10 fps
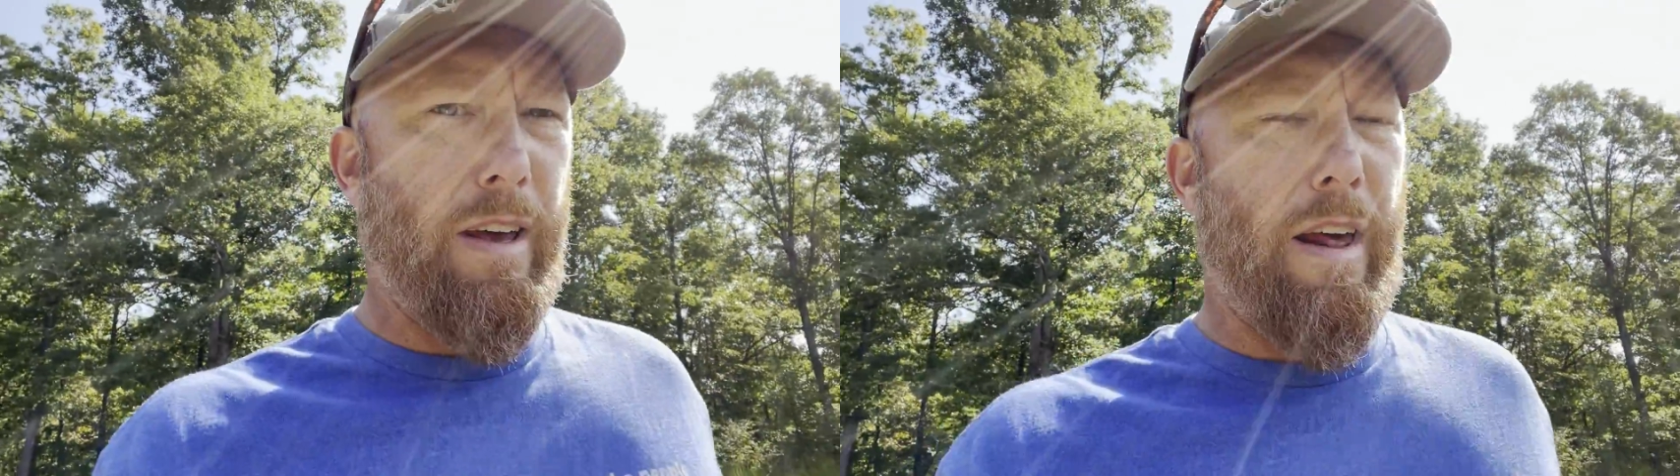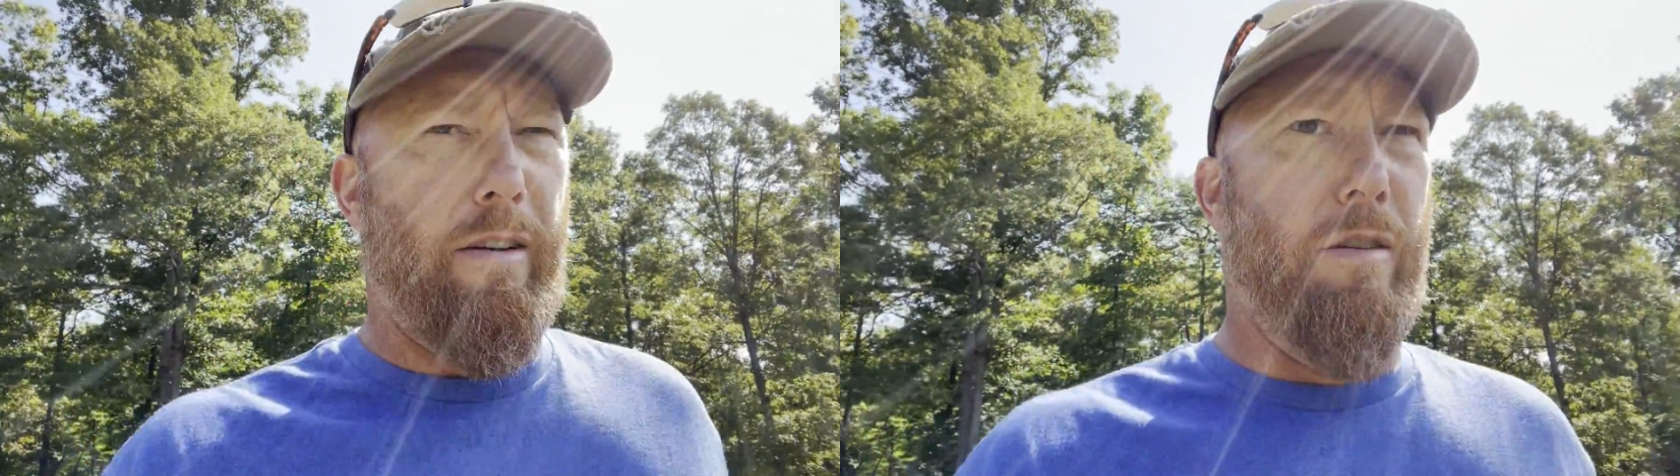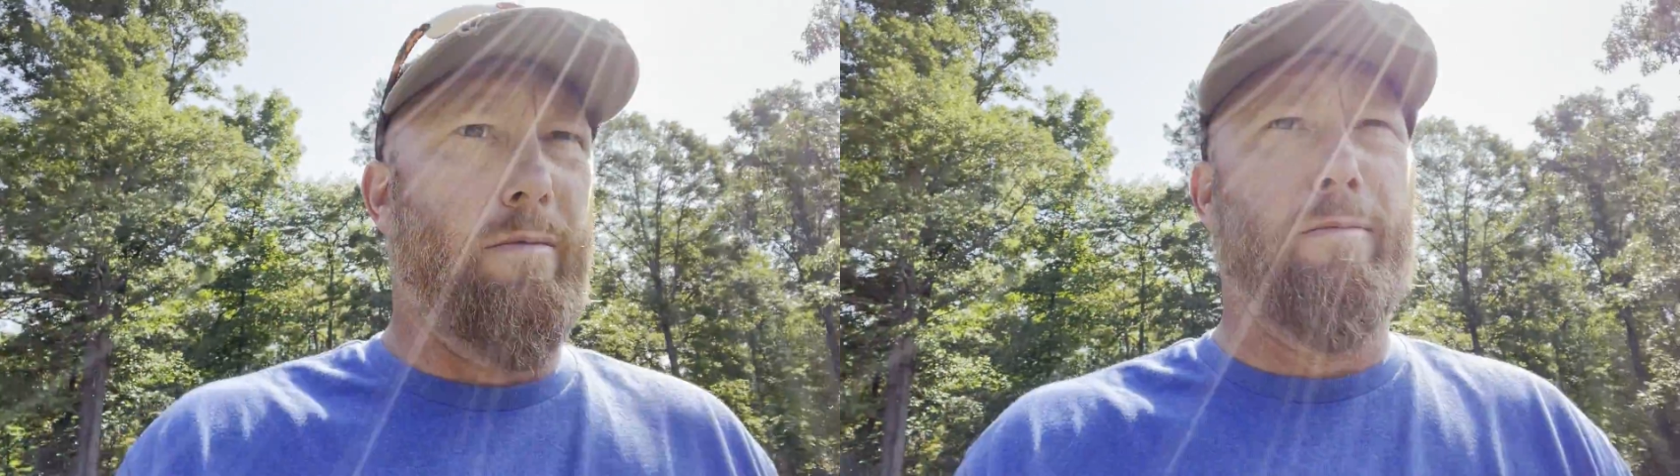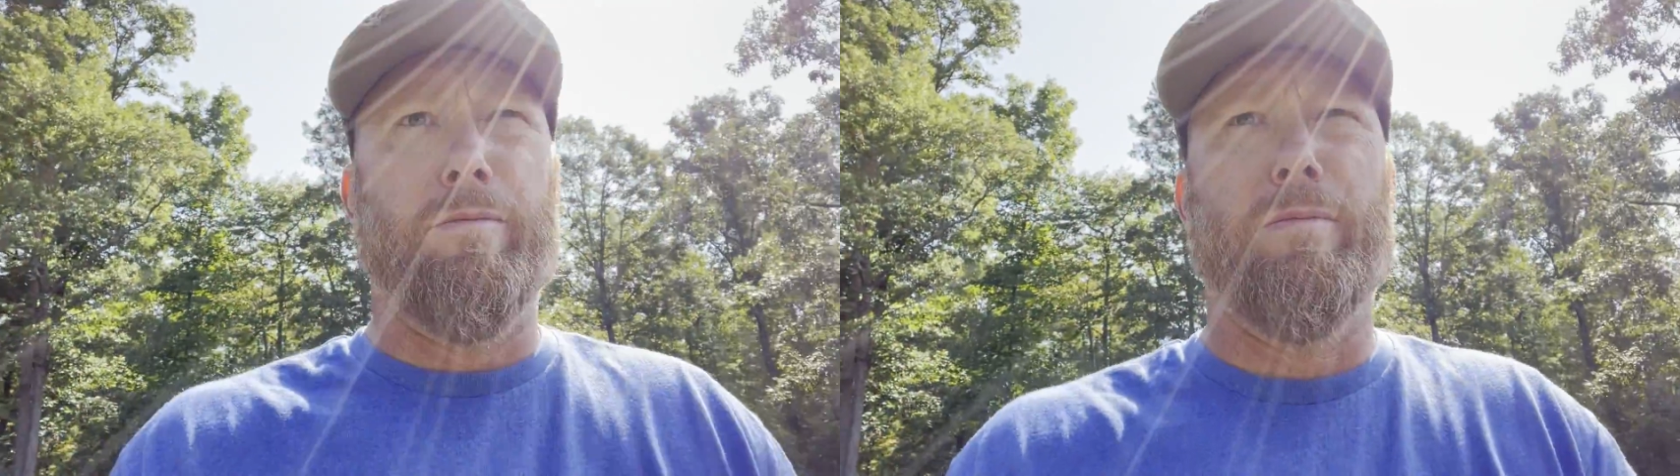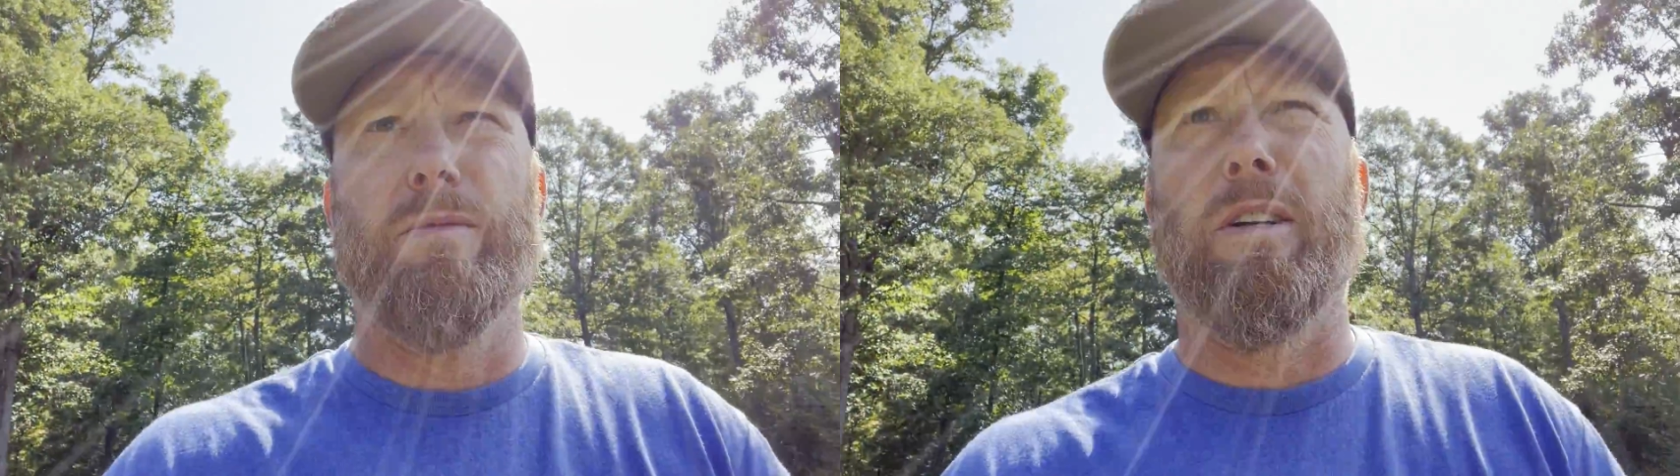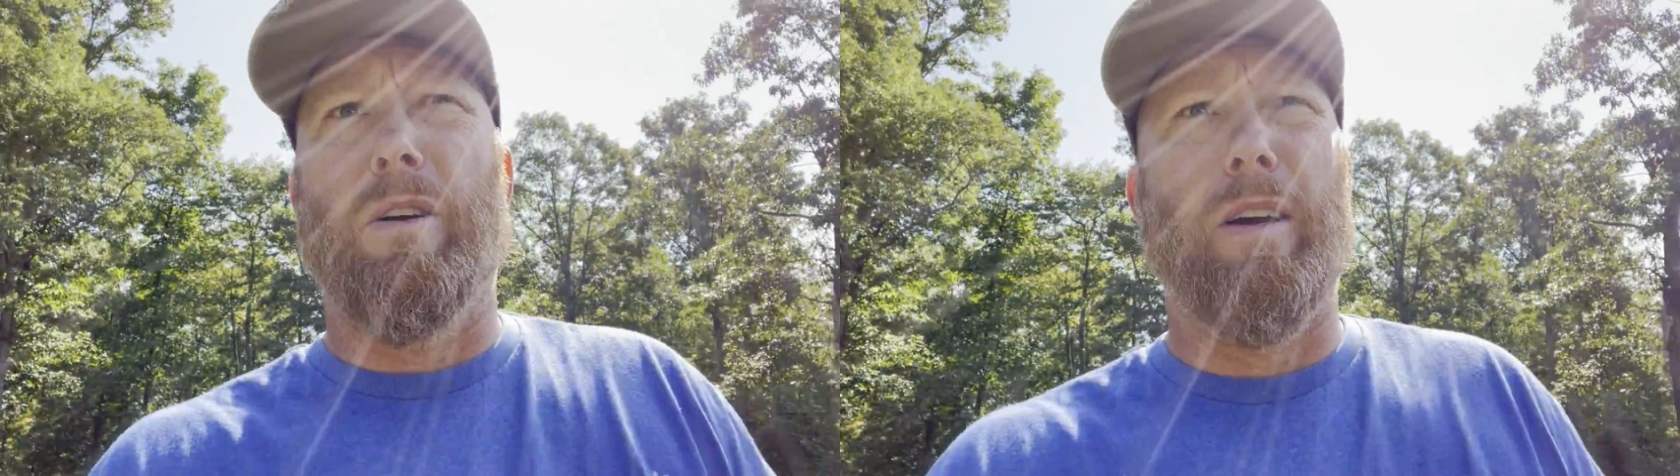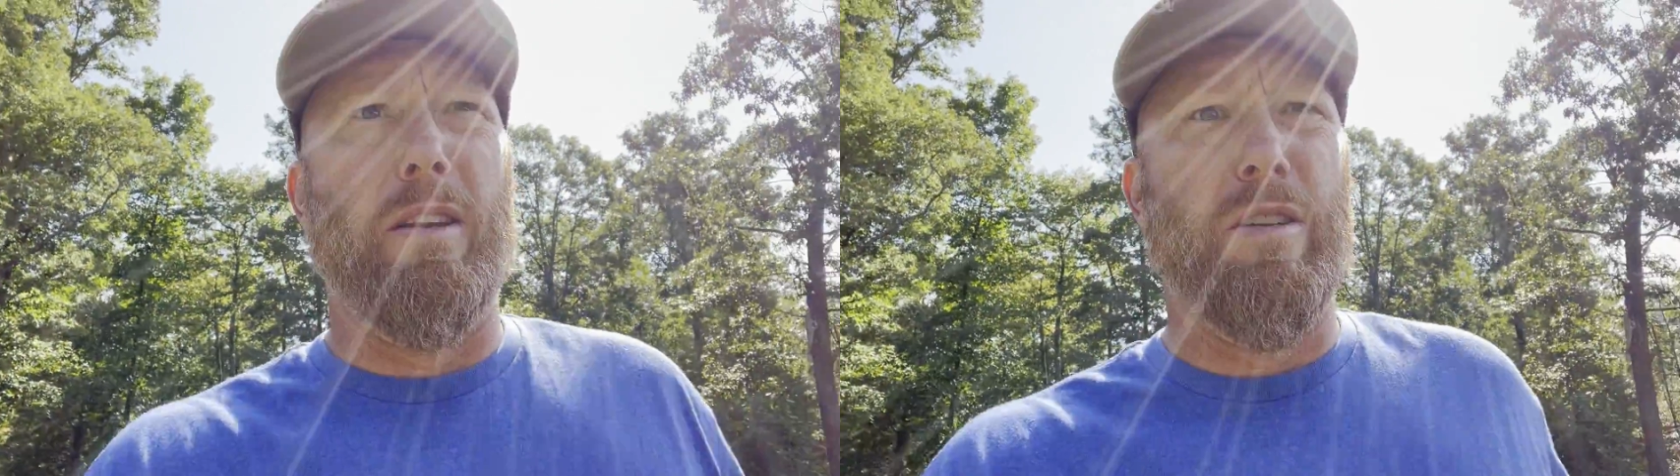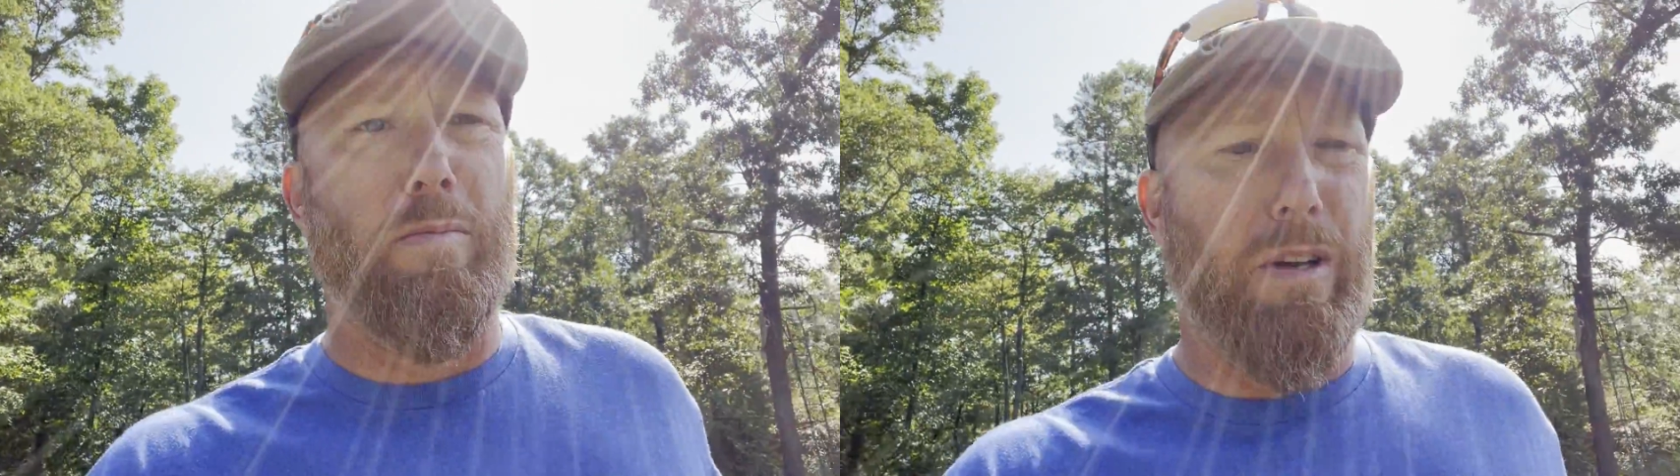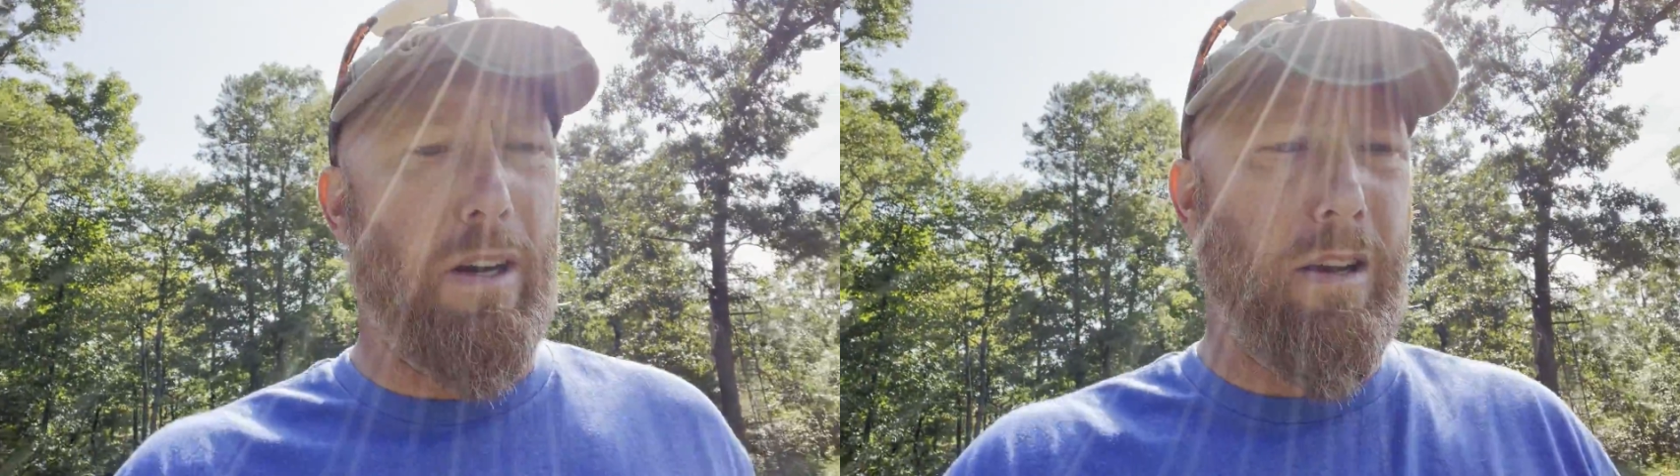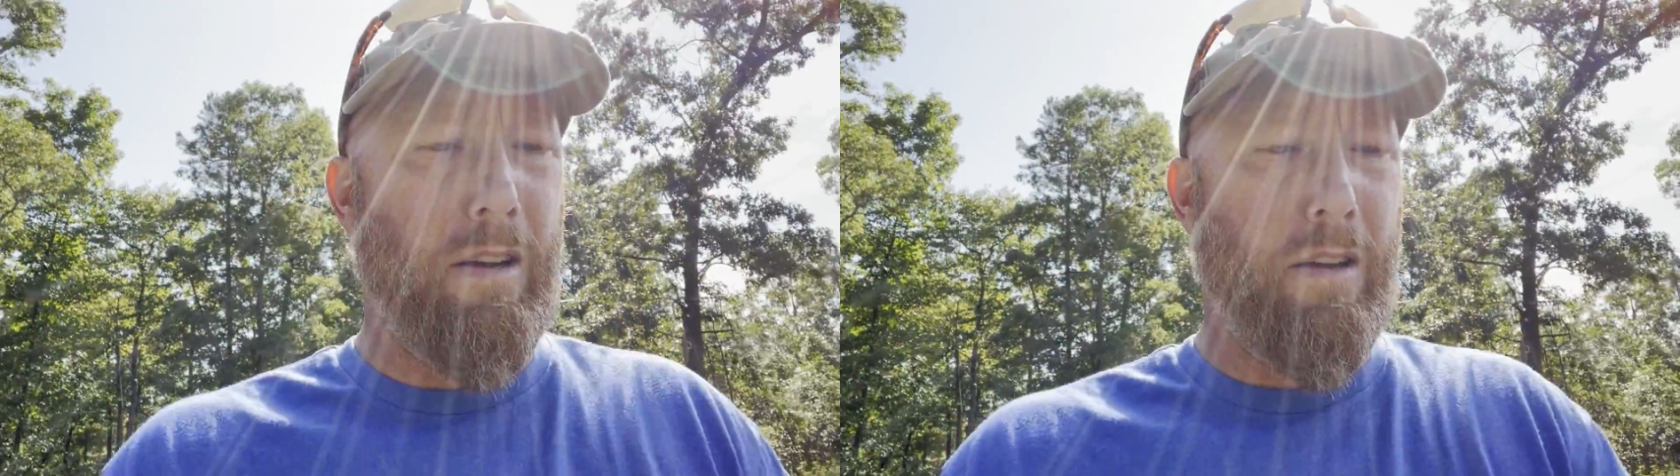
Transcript: I don't know, like this big